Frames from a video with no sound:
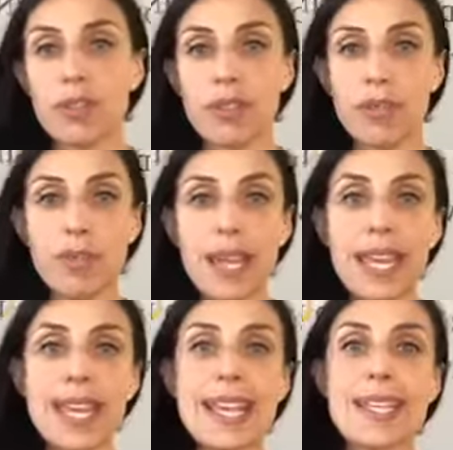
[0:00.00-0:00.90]

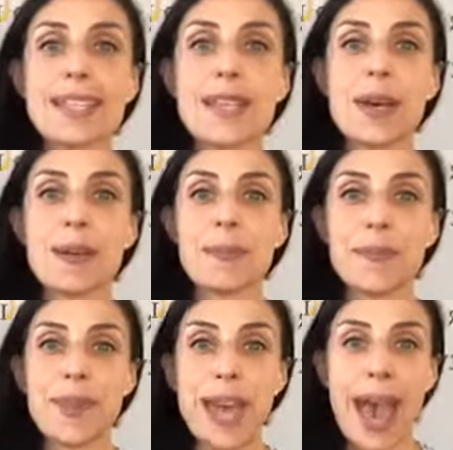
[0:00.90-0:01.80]
3 is the
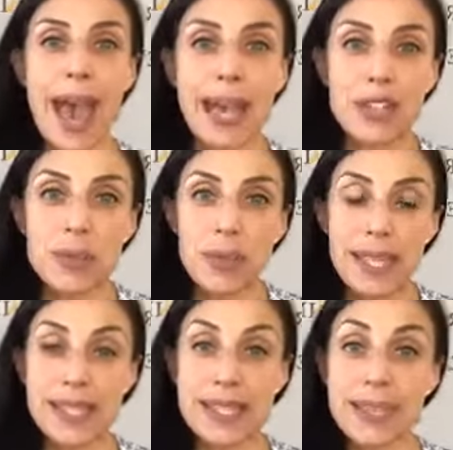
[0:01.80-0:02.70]
action
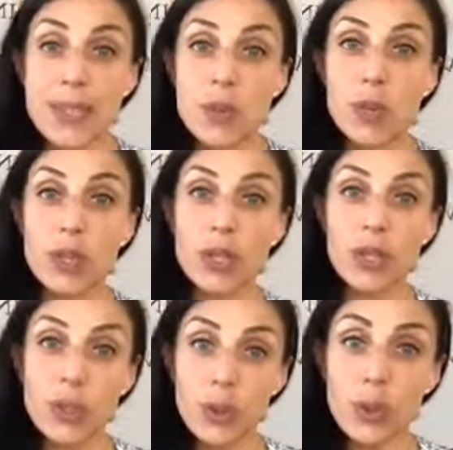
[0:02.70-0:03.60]
piece. This is where
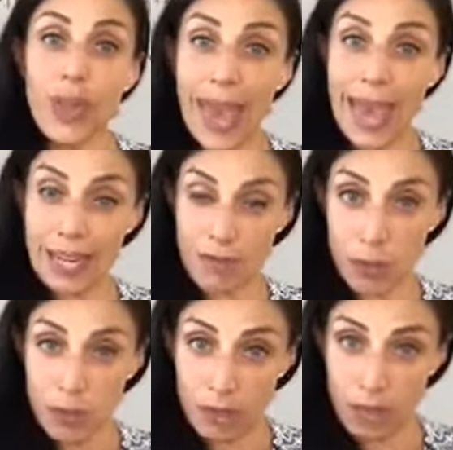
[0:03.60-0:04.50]
you can, if
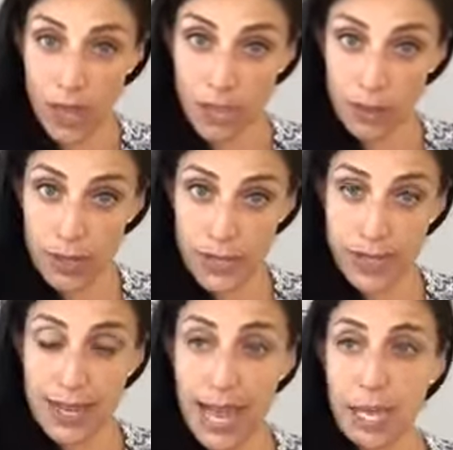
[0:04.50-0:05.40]
you can follow these
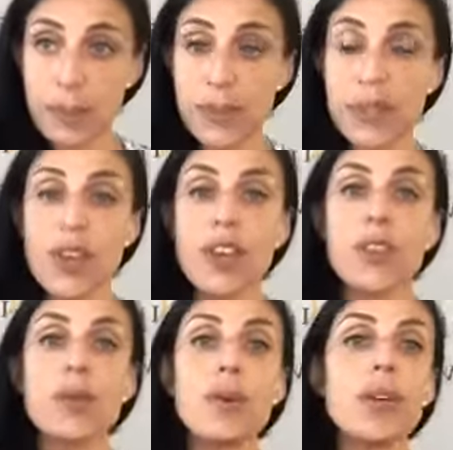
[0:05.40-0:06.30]
steps,
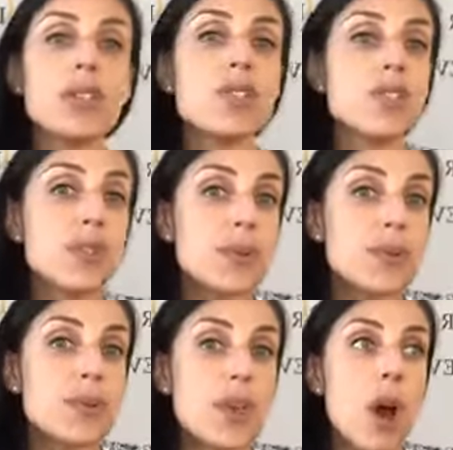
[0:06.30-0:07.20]
you can
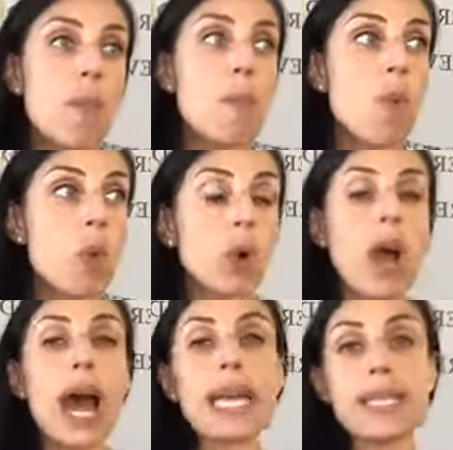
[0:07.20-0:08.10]
choose a more
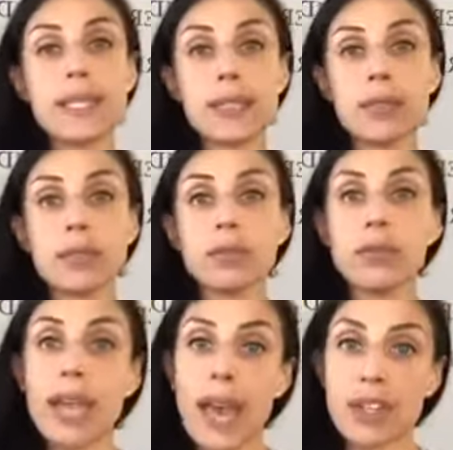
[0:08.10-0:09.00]
ideal
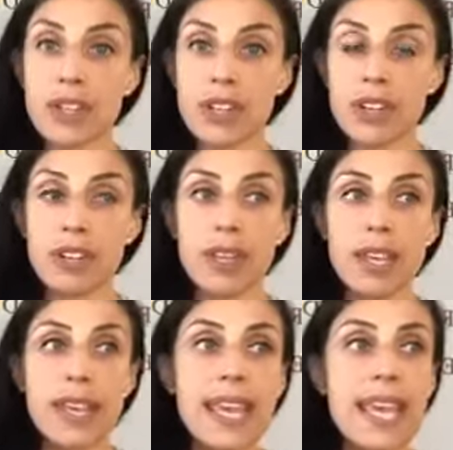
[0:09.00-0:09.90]
reaction.
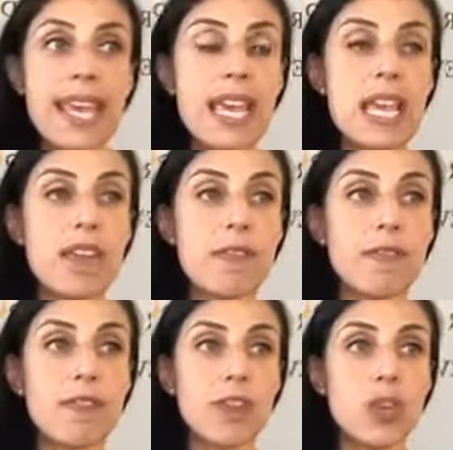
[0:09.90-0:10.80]

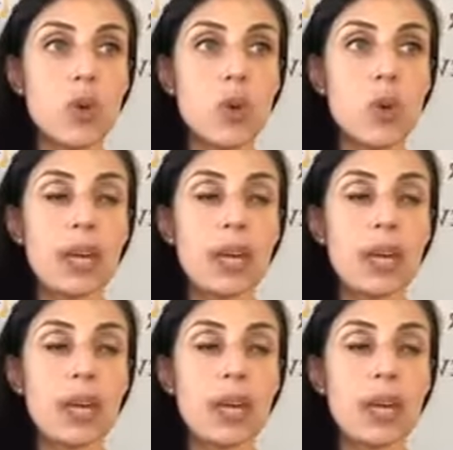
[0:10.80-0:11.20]
If you were